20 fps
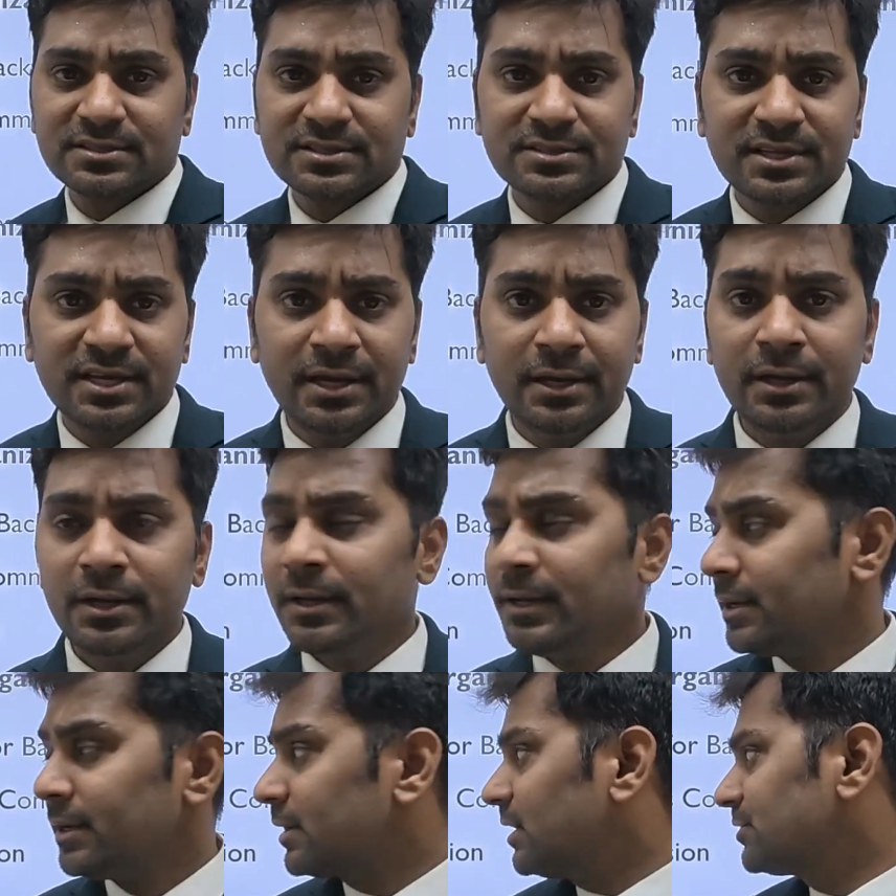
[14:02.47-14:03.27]
a
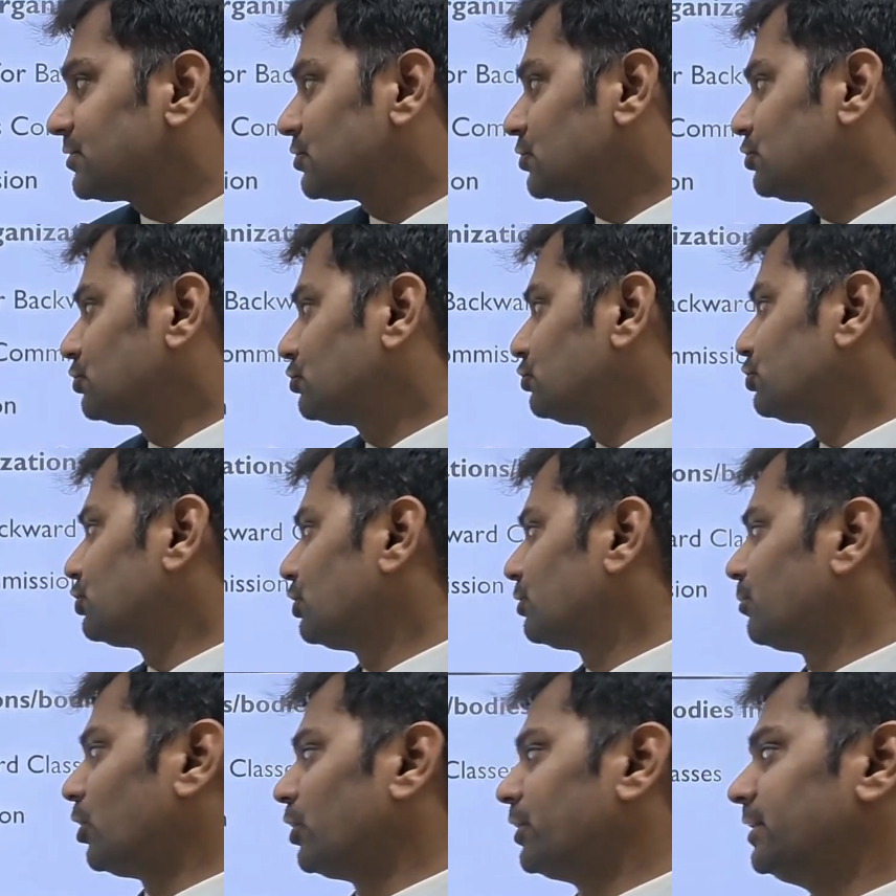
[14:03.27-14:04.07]
constitutional
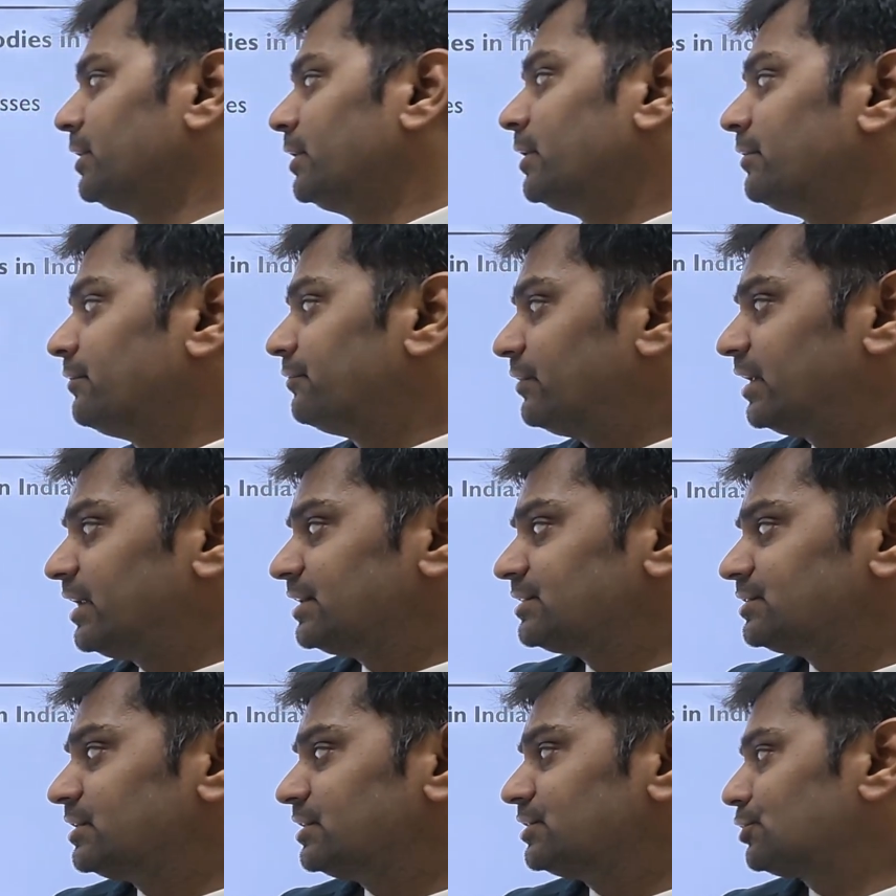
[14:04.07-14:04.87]
body, whereas
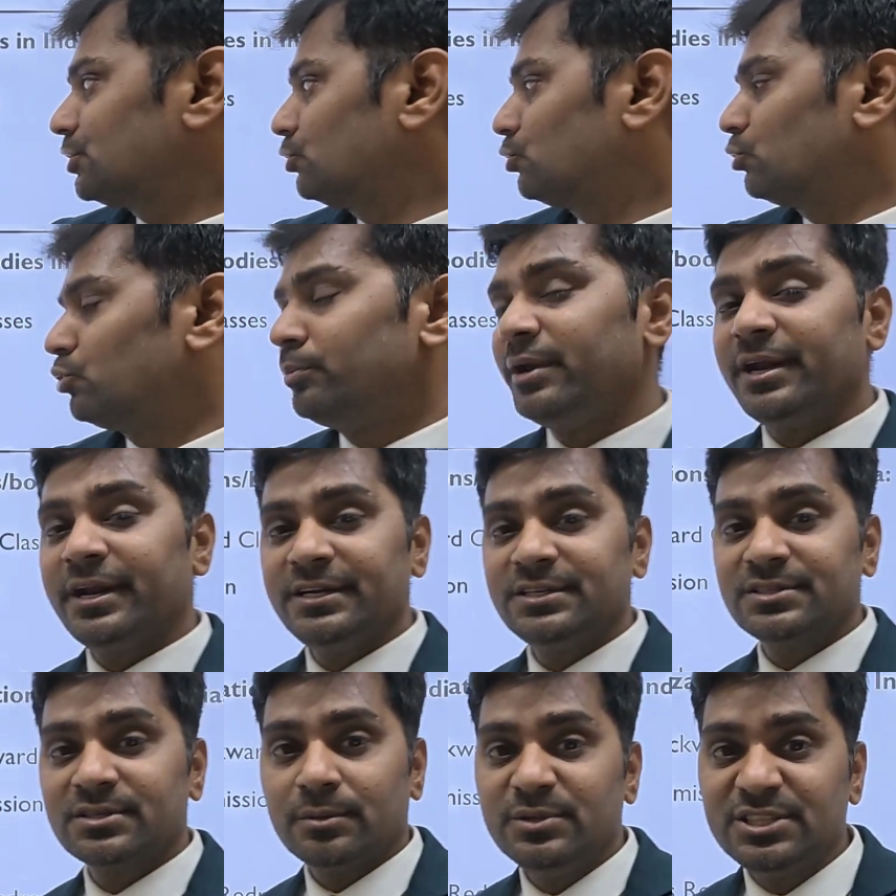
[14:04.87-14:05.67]
National Human Rights
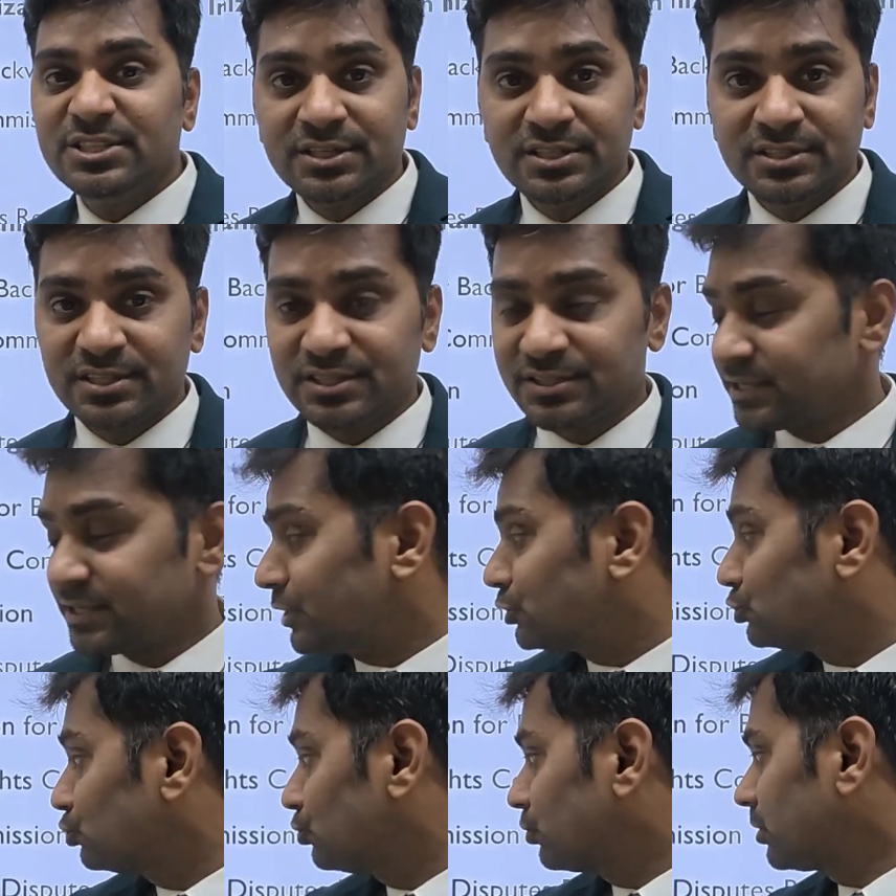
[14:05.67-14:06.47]
Commission is a
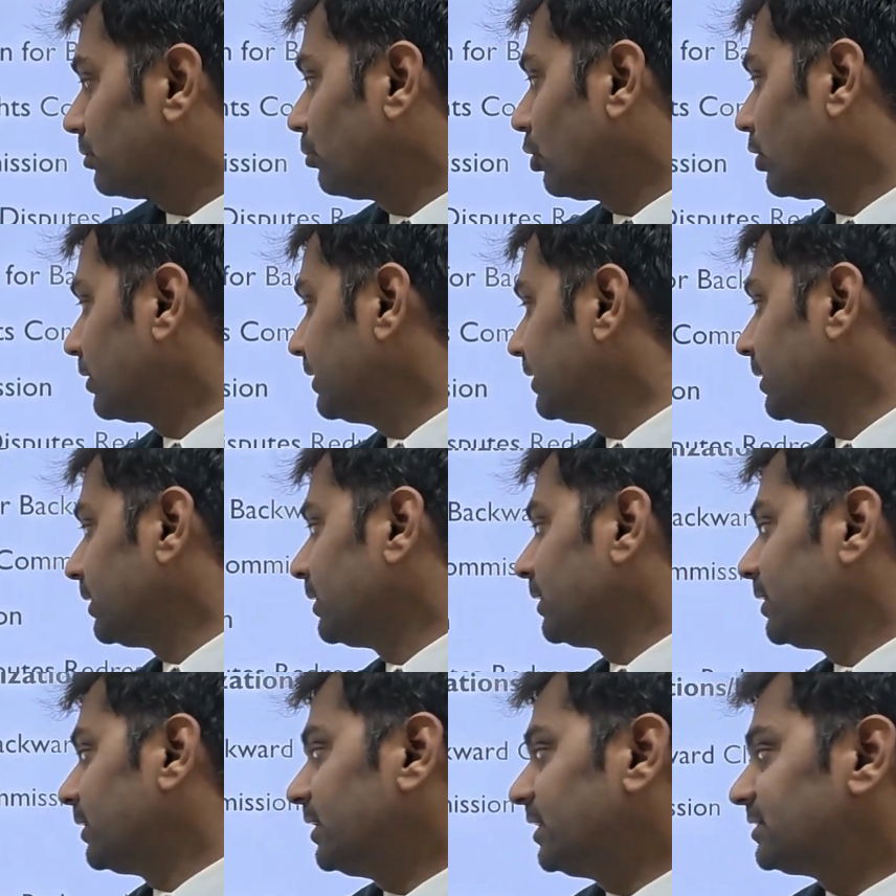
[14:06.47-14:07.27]
statutory body.
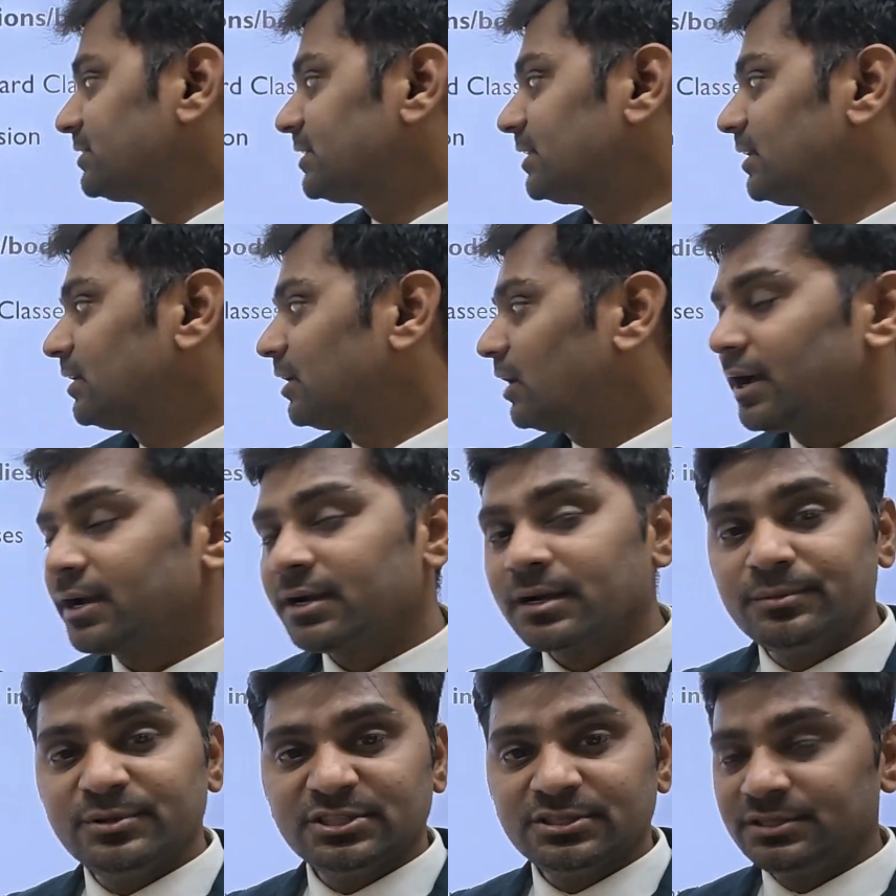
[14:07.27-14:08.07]
National Law
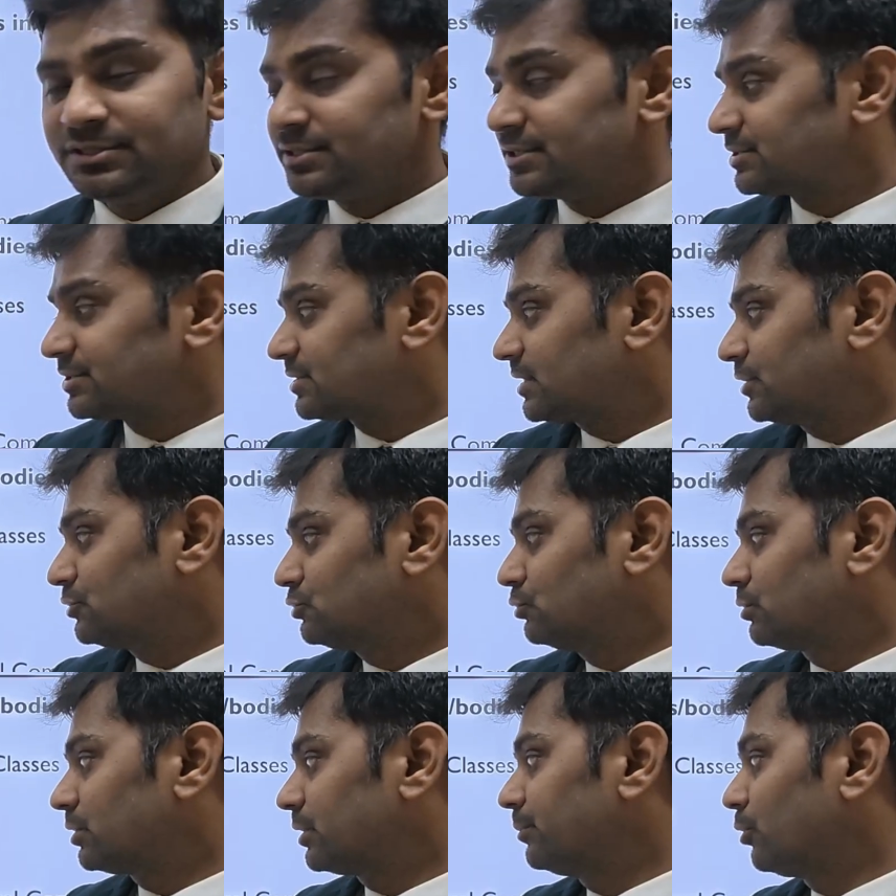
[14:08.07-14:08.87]
Commission is a
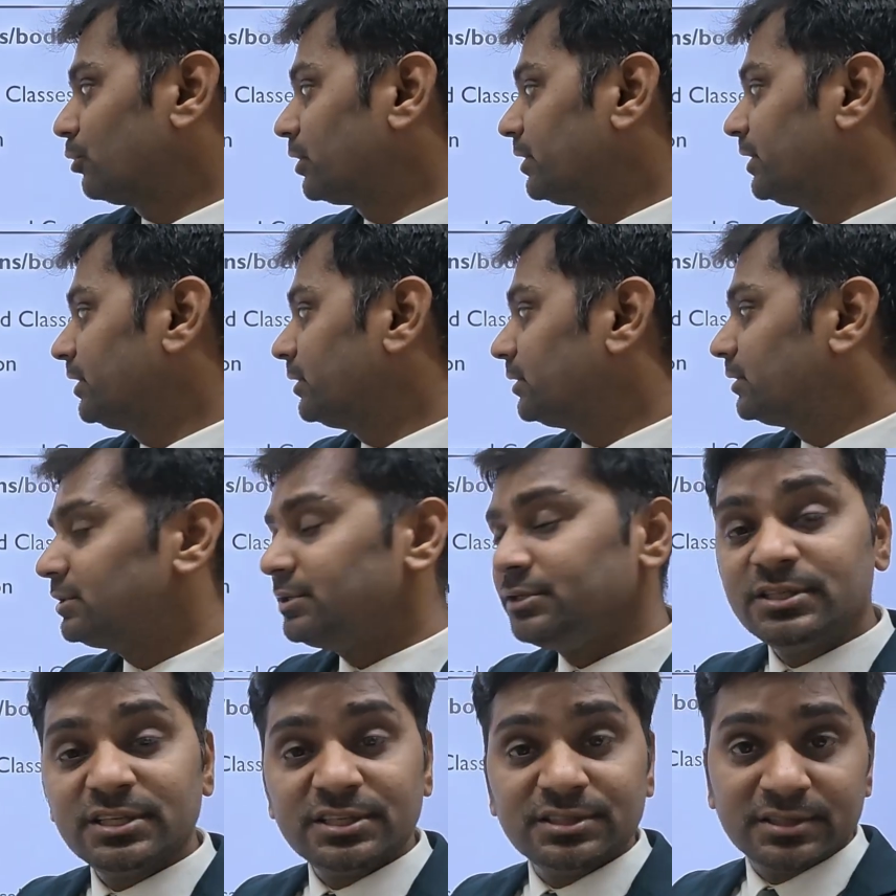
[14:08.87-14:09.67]
statutory body.
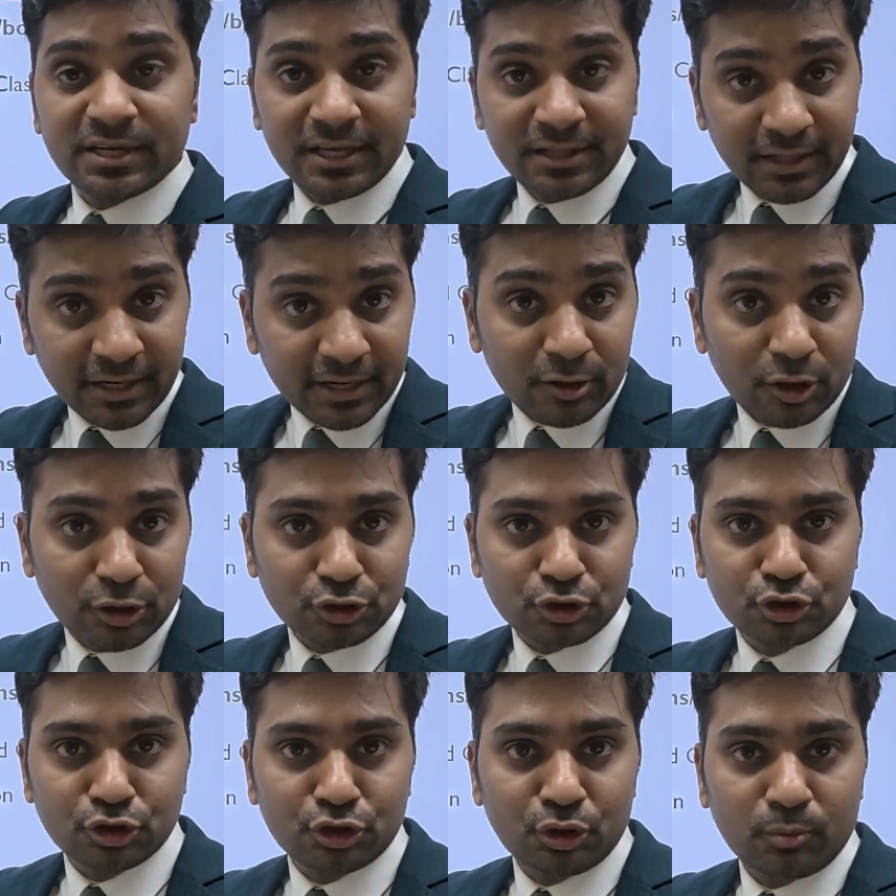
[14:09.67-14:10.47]
It is neither a
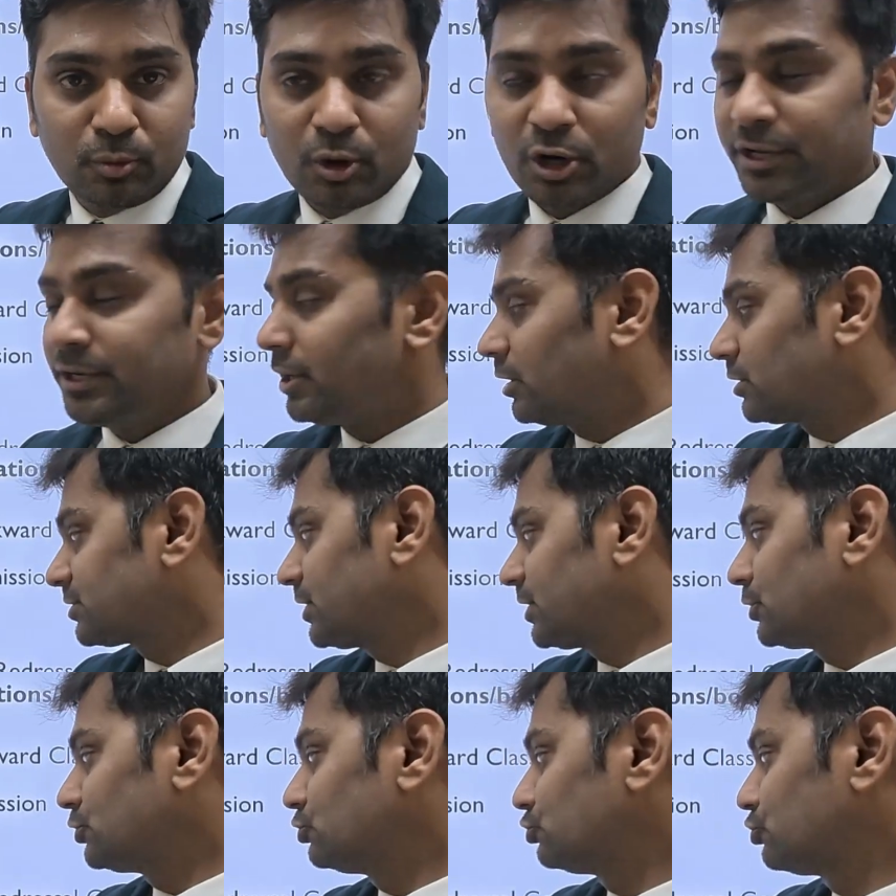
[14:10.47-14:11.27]
constitutional body nor
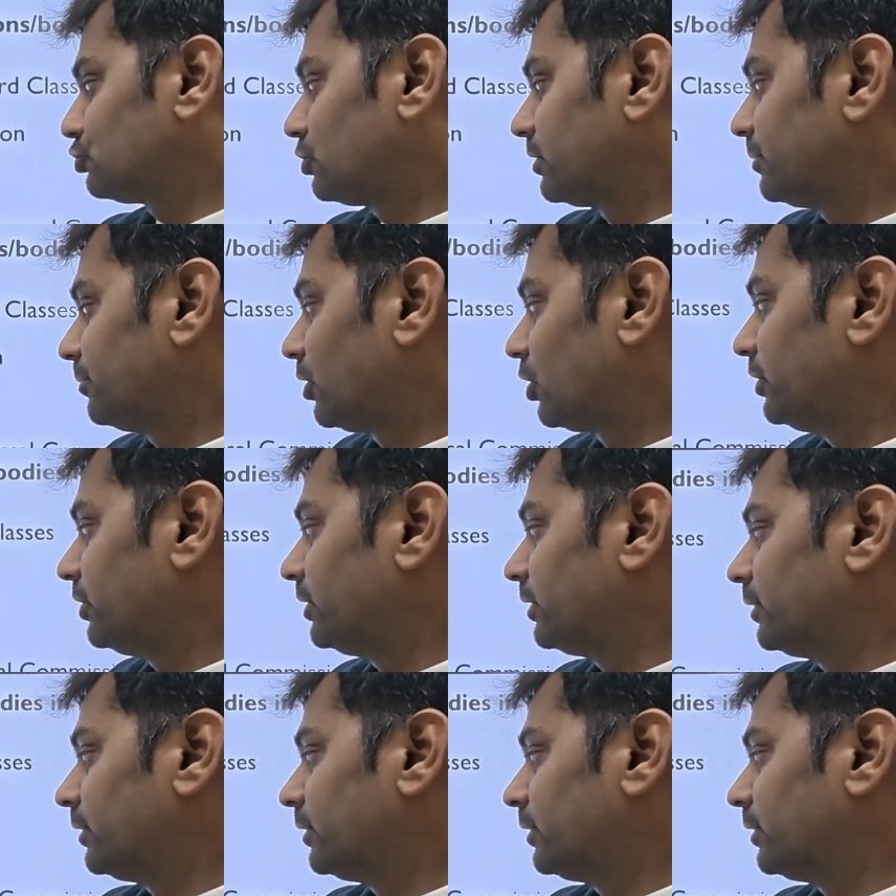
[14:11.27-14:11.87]
statutory body.